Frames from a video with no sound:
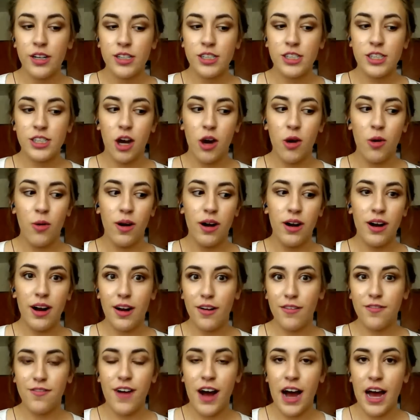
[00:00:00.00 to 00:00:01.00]
So
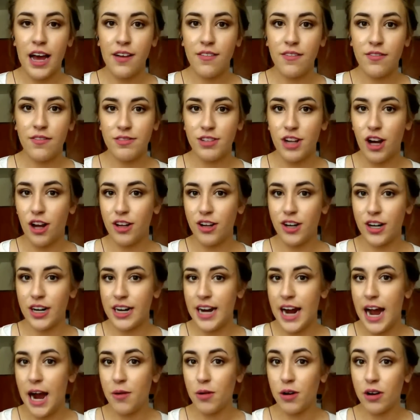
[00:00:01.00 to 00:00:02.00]
a $5
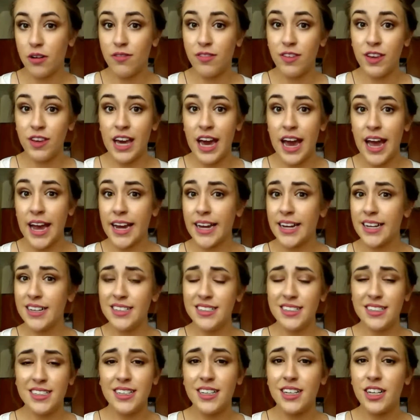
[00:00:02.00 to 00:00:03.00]
an hour
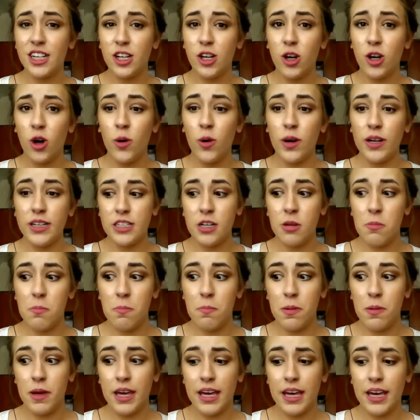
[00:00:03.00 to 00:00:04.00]
VA isn't going to
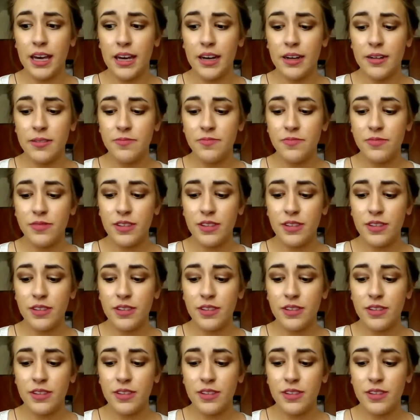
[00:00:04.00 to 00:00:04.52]
be